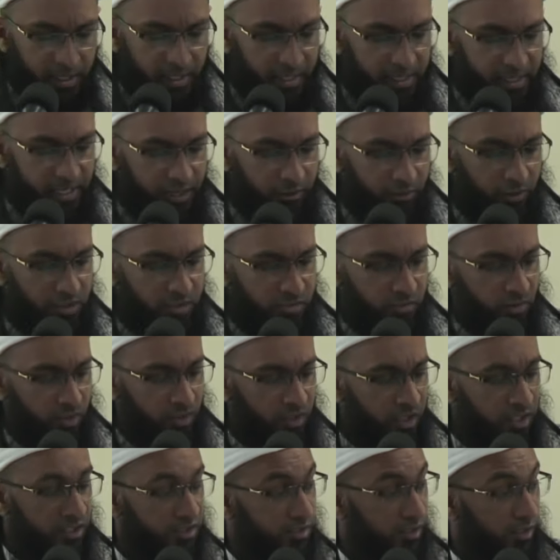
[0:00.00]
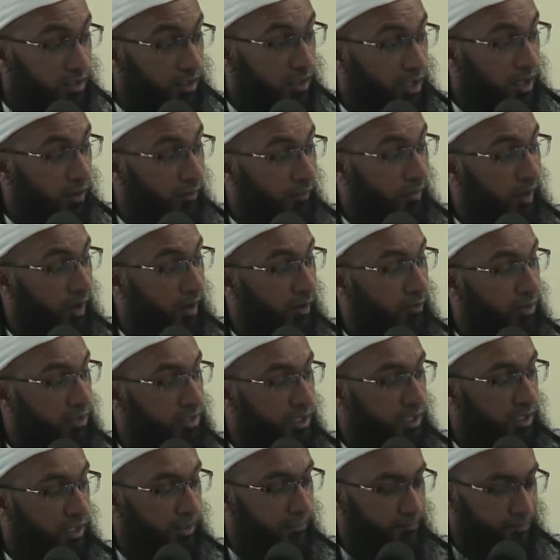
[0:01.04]
And here Rasulullah sallallahu alayhi
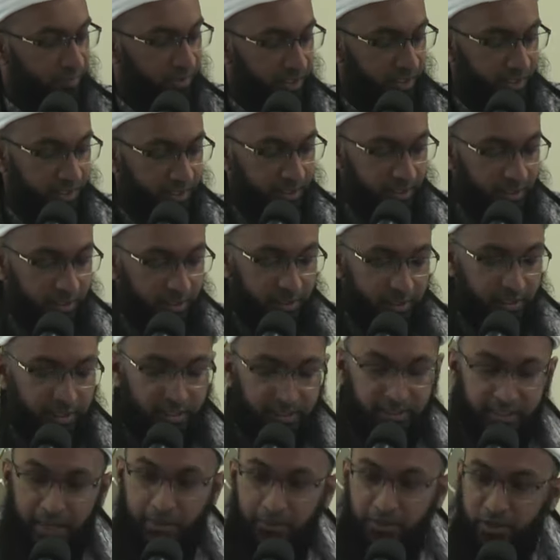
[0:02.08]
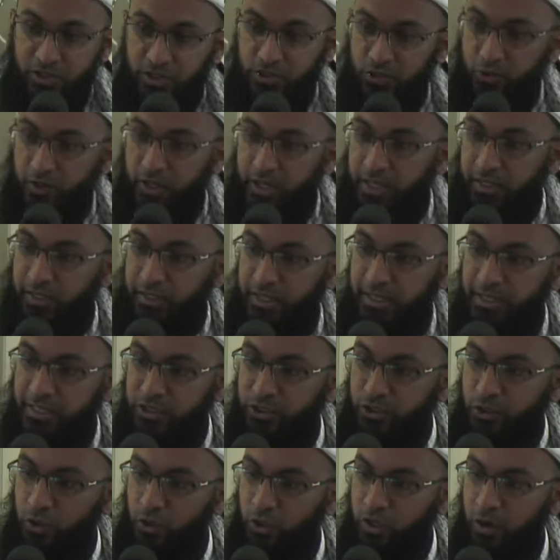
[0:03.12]
wasallam, he demonstrates and he
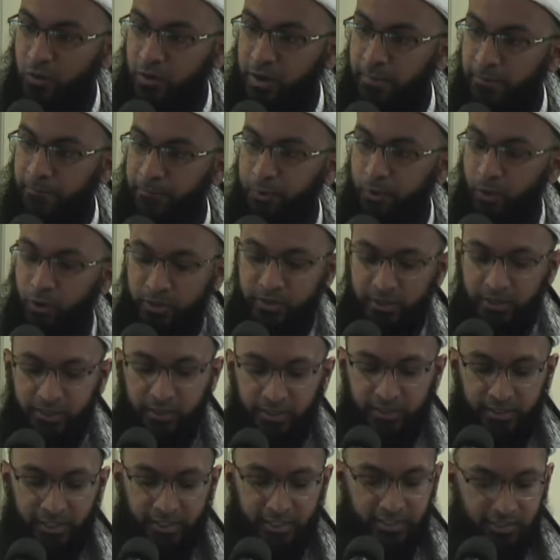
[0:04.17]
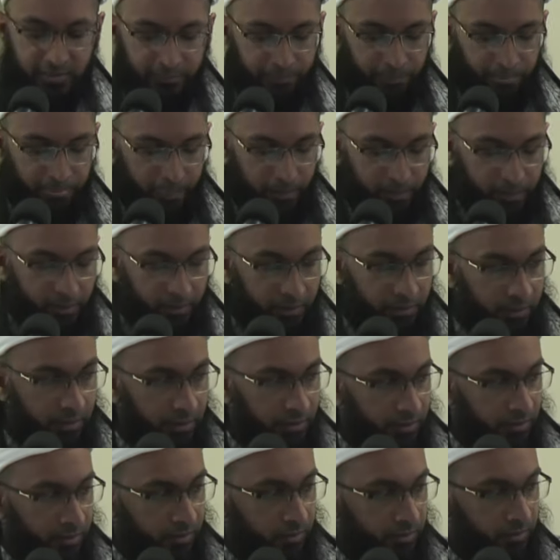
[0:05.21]
shows how important it is
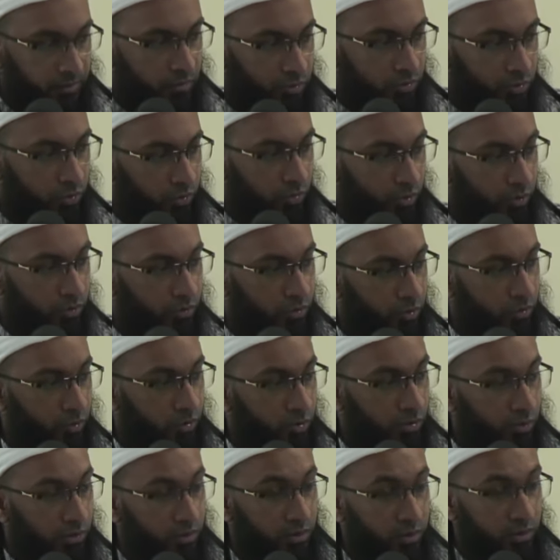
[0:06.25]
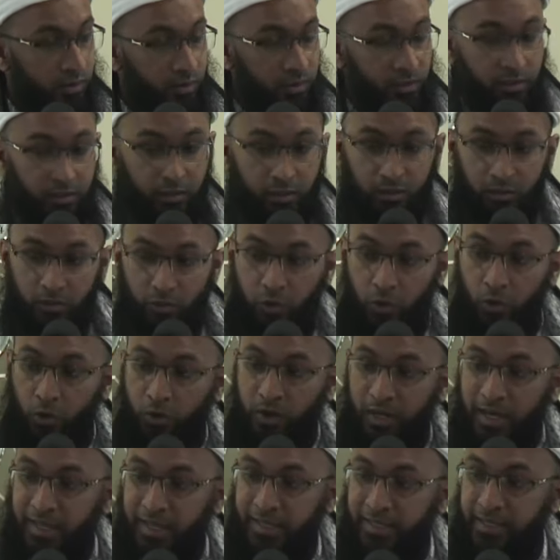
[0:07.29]
to, to
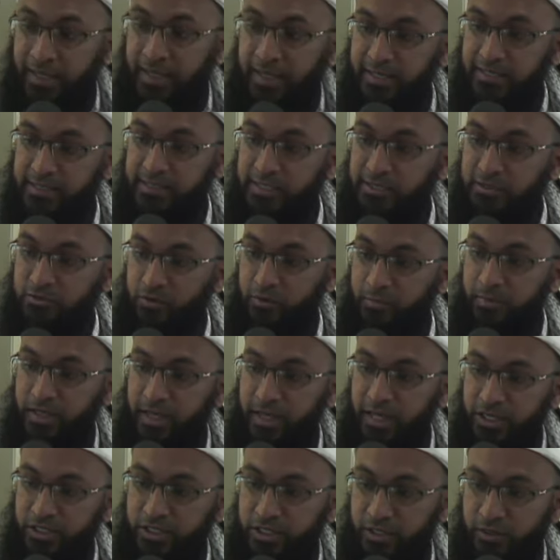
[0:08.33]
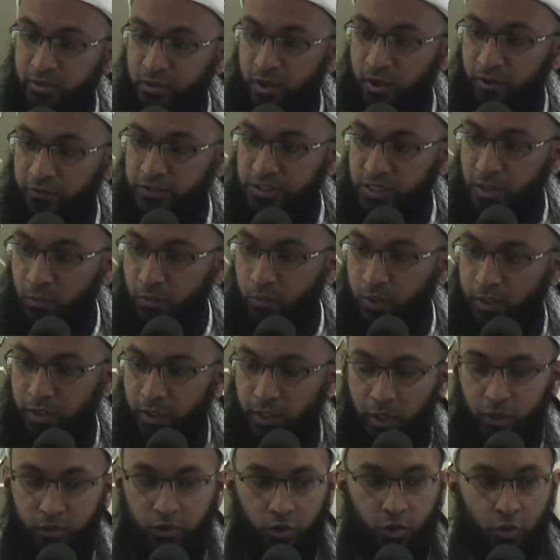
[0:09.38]
go against discrimination of someone
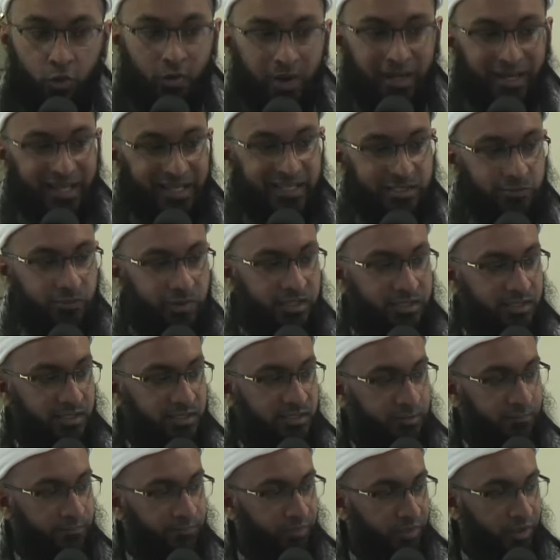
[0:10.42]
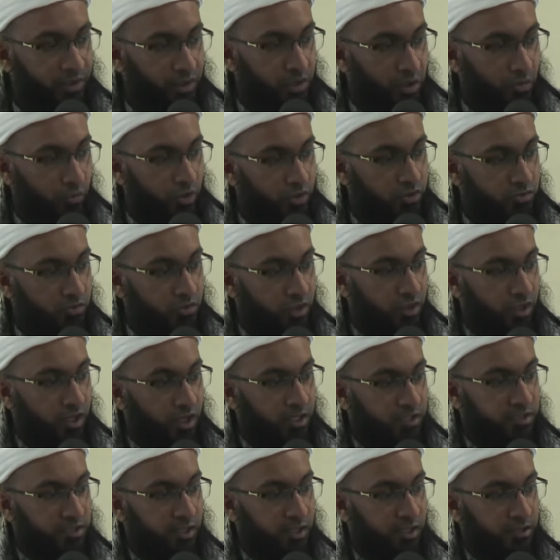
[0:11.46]
or to go against racism.
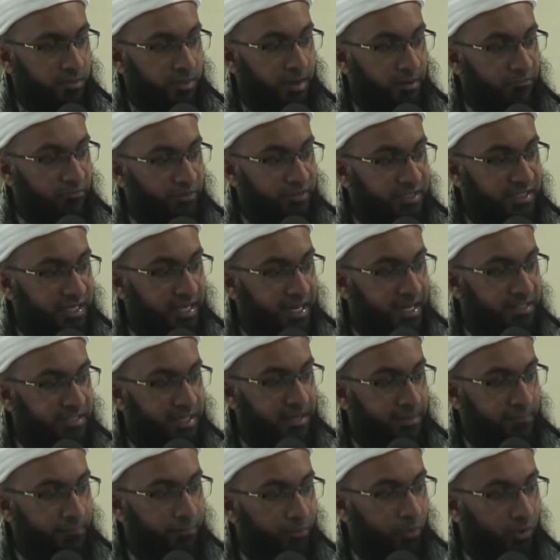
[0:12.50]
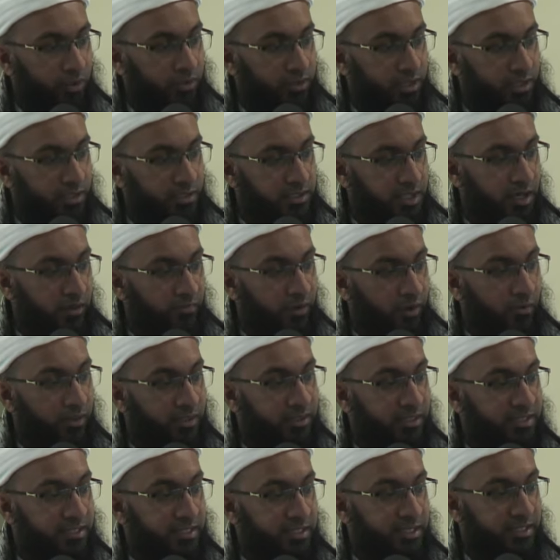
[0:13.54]
Rasulullah emphasized the importance of how
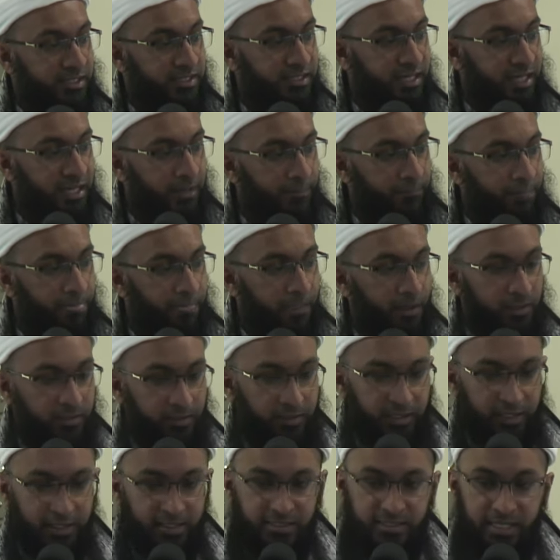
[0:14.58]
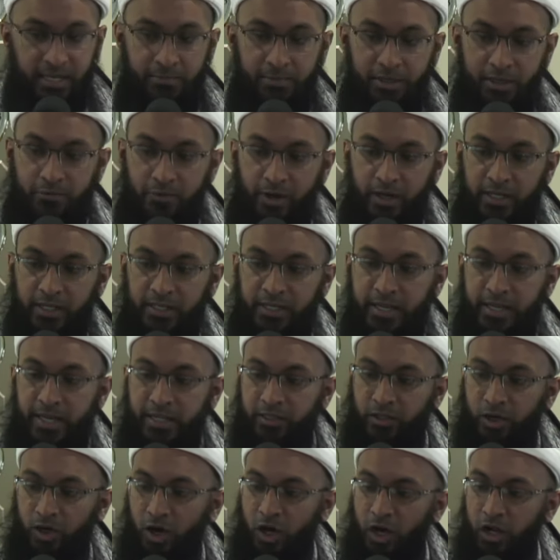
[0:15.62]
it is in Islam, that Islam
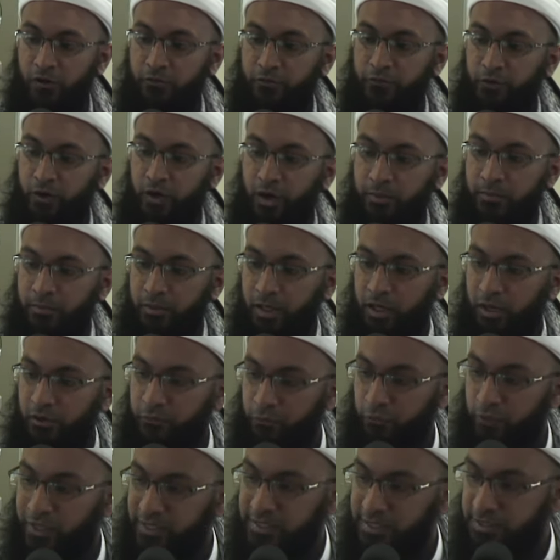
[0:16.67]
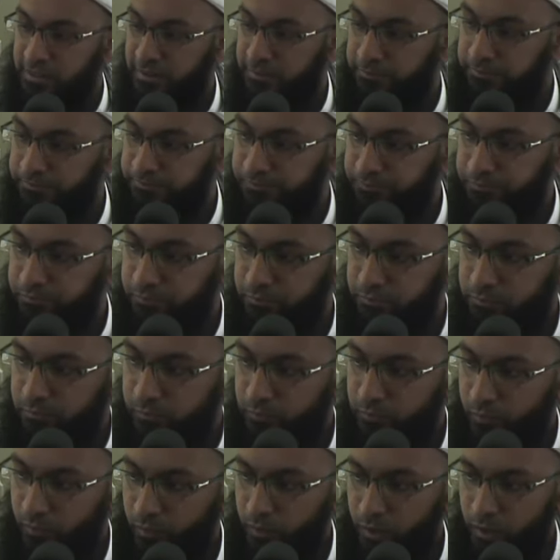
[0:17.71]
eradicate all form of racism.
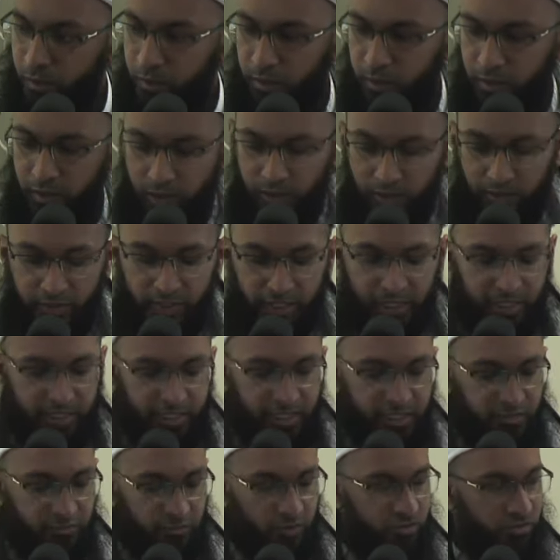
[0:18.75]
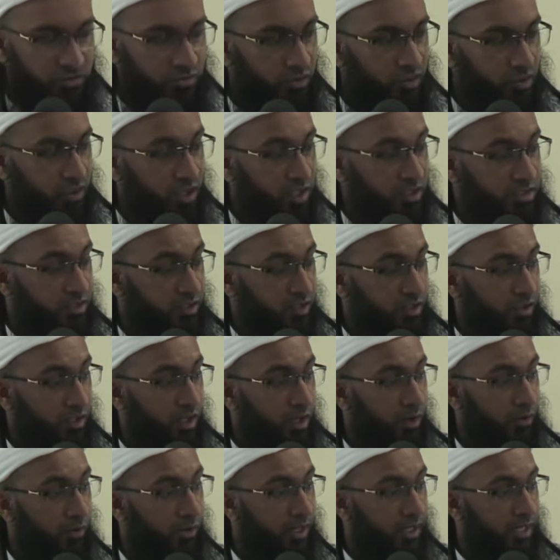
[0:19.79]
The hadith
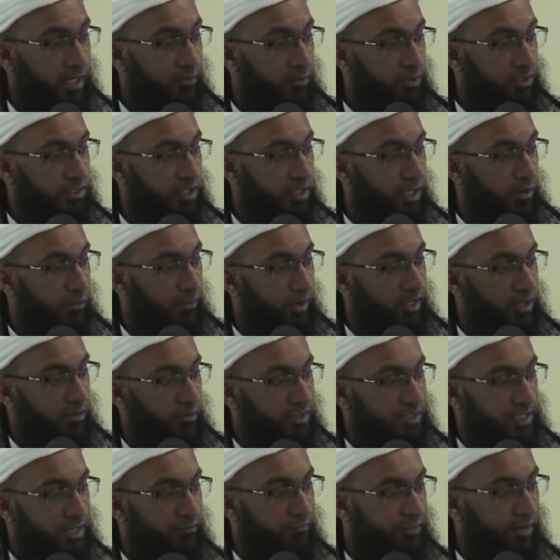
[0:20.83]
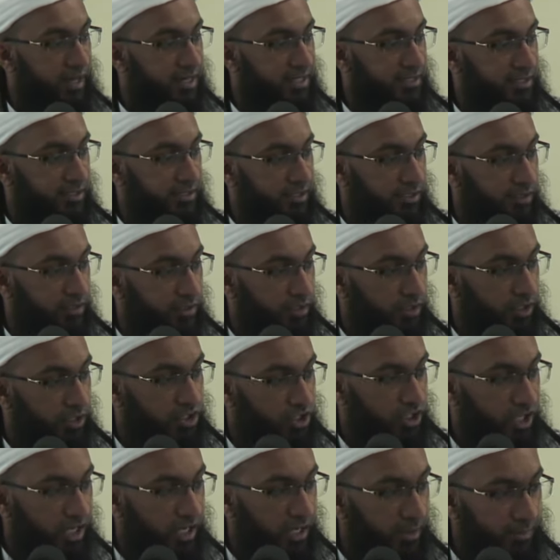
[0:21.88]
Rasulullah when he was advising the
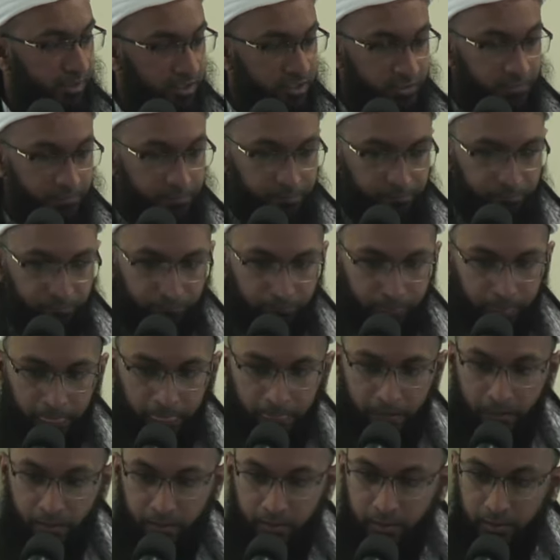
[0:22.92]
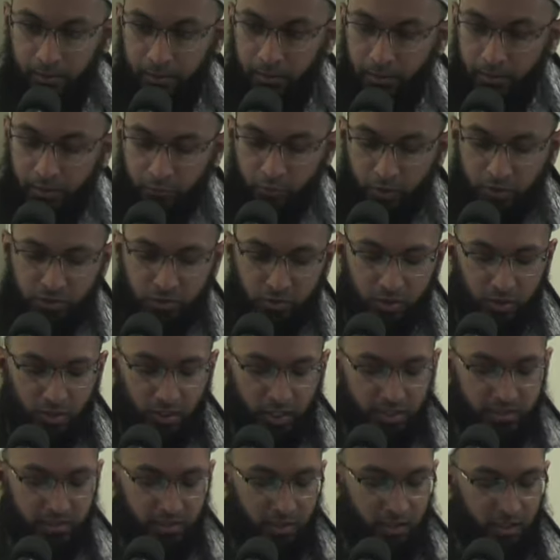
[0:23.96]
Sahabas,
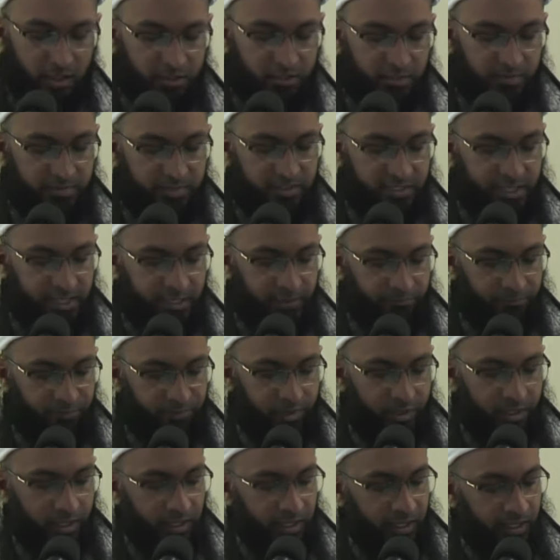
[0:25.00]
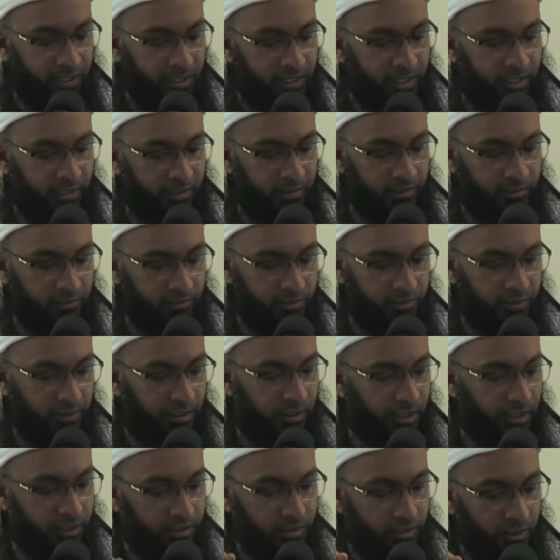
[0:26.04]
Rasulullah said, Allah
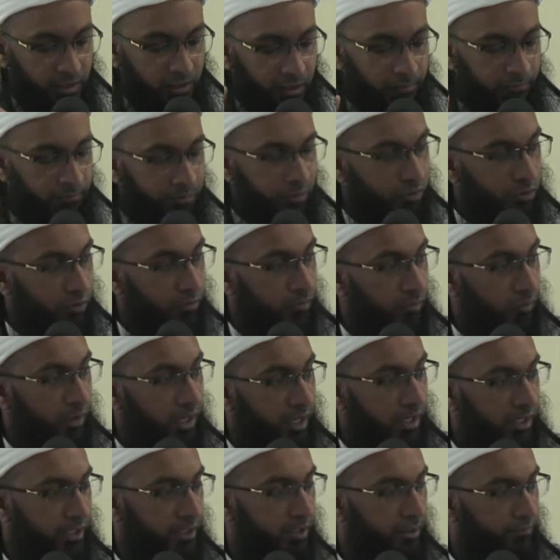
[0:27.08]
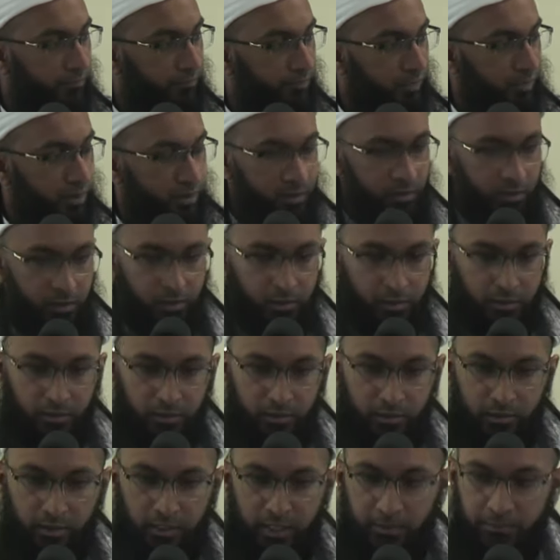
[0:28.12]
inna rabbukum wahid,
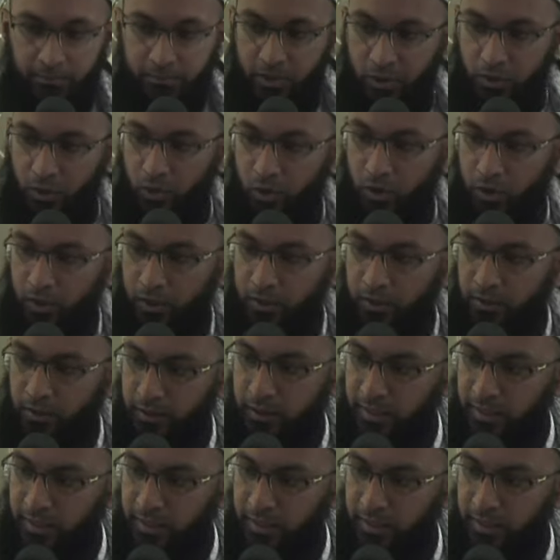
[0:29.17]
that behold,